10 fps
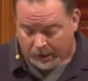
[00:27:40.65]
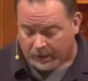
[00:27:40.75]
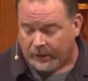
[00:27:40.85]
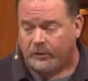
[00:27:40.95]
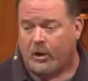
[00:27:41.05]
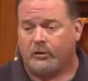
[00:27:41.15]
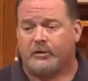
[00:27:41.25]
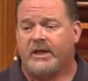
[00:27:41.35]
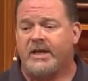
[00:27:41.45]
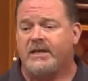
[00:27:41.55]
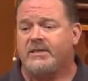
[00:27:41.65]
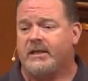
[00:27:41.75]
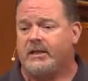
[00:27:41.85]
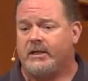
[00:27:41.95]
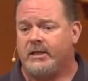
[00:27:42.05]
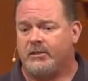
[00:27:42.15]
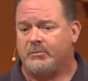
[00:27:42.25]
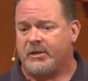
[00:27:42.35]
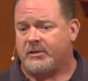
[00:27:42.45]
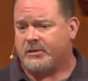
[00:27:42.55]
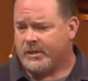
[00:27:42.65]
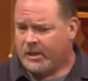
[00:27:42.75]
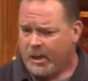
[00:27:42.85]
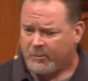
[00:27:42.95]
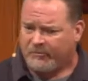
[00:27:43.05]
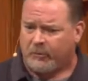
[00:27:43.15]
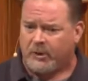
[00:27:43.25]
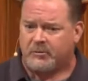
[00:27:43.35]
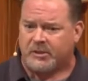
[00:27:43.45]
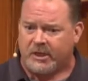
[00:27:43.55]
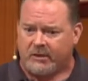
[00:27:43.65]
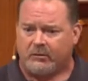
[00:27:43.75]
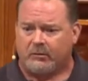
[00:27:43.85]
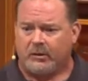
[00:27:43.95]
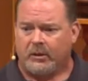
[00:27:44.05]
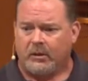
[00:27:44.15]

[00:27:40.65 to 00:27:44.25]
Like Dr. King said in his message the night before he was killed,